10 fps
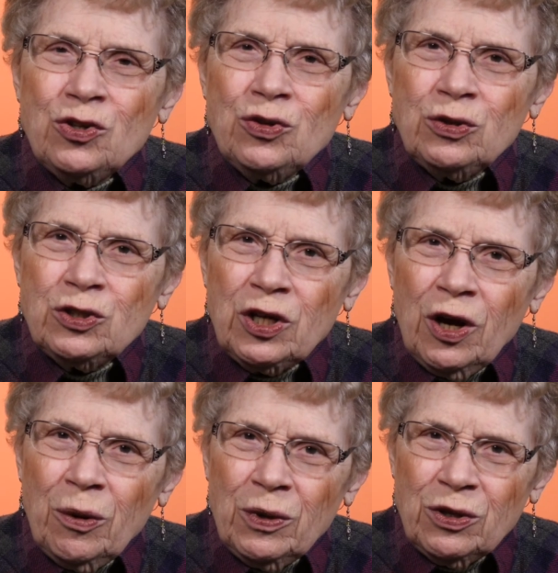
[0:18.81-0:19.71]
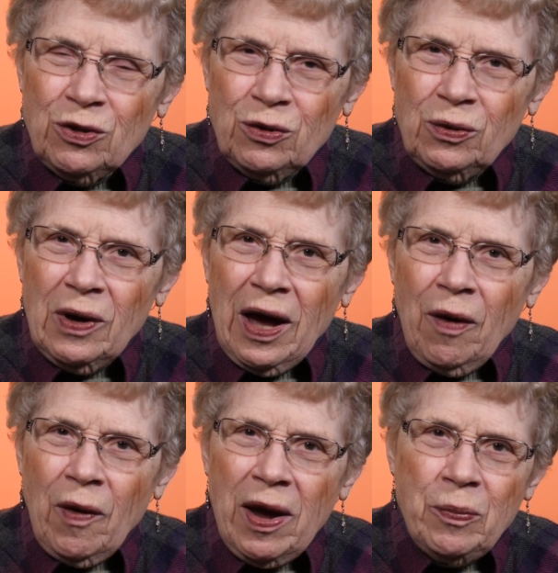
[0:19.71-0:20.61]
to share with you
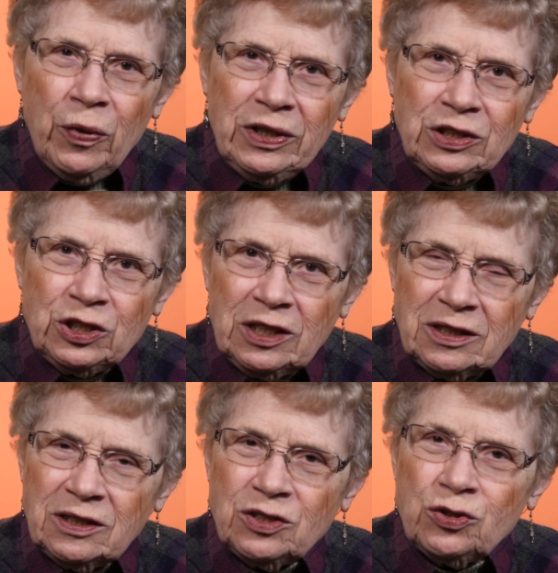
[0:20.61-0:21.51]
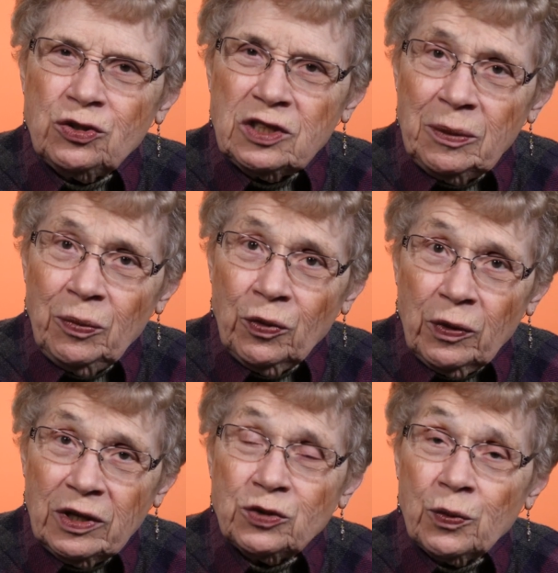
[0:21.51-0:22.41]
how I bring Jesus to Timber
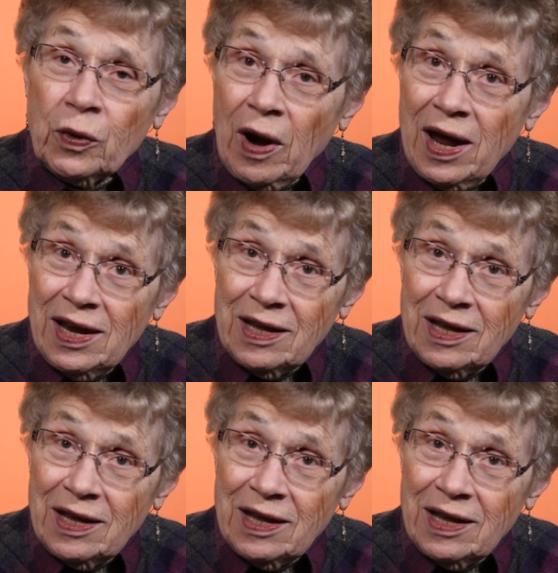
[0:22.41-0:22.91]
Ridge, where I